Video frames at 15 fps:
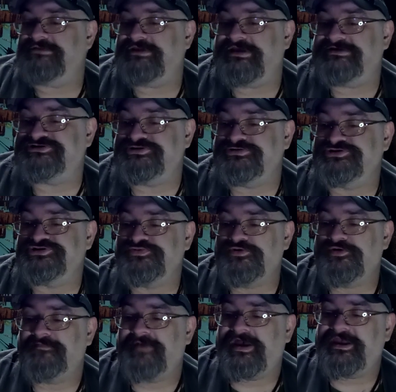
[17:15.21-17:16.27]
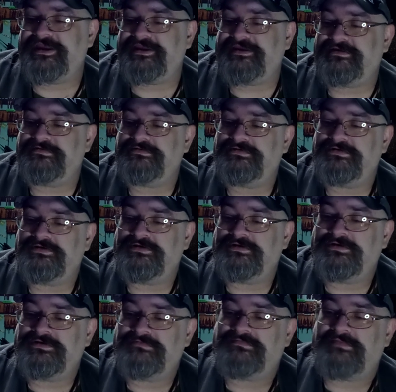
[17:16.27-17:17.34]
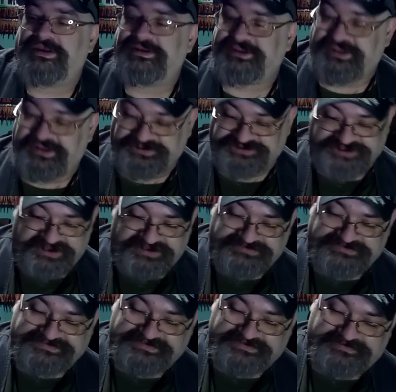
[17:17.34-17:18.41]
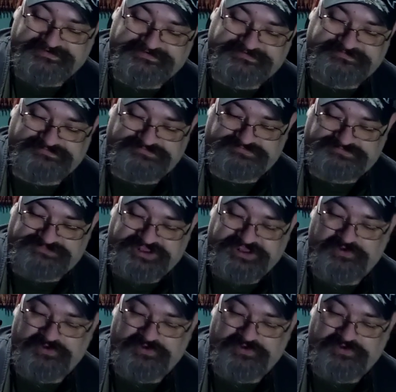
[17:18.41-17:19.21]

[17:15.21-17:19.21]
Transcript: As usual, my keychain is the key